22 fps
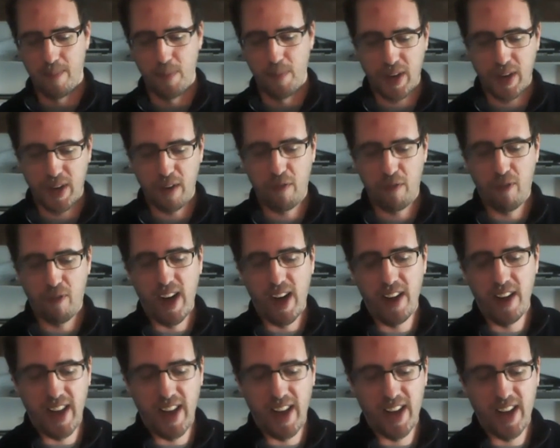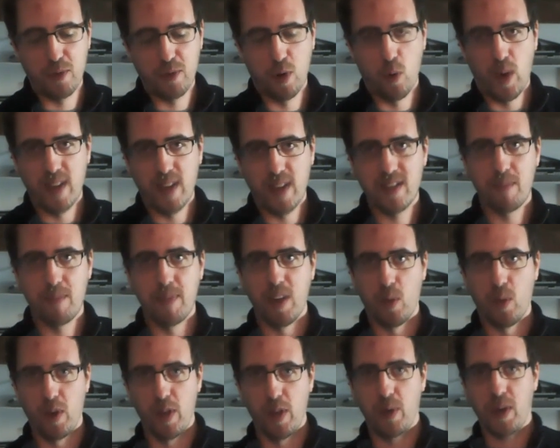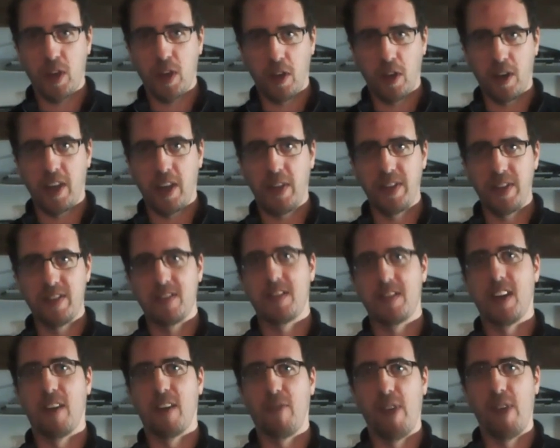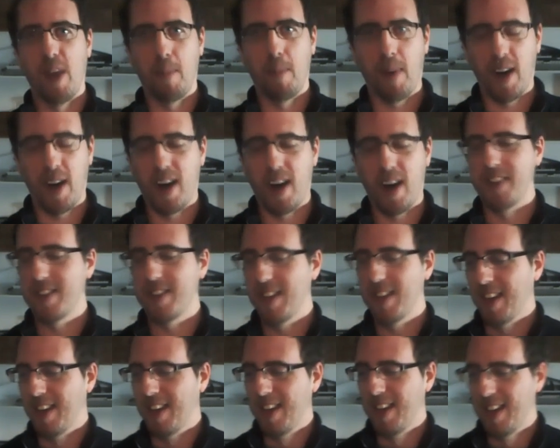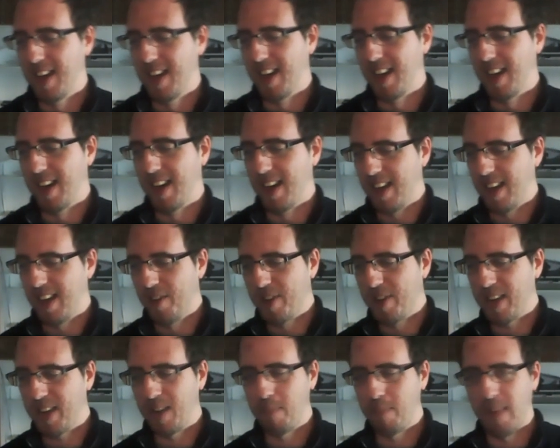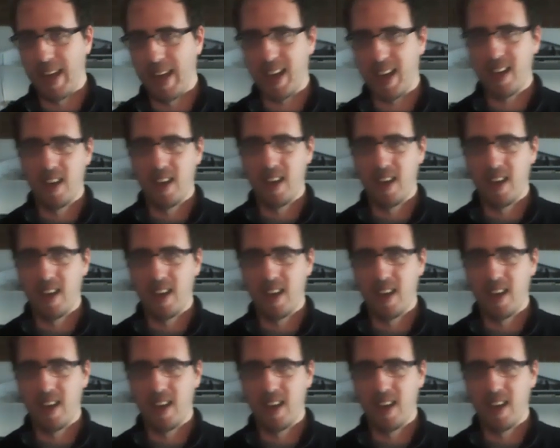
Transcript: you can find an actual recipe where you cook this stuff in a pot, uh, and you can make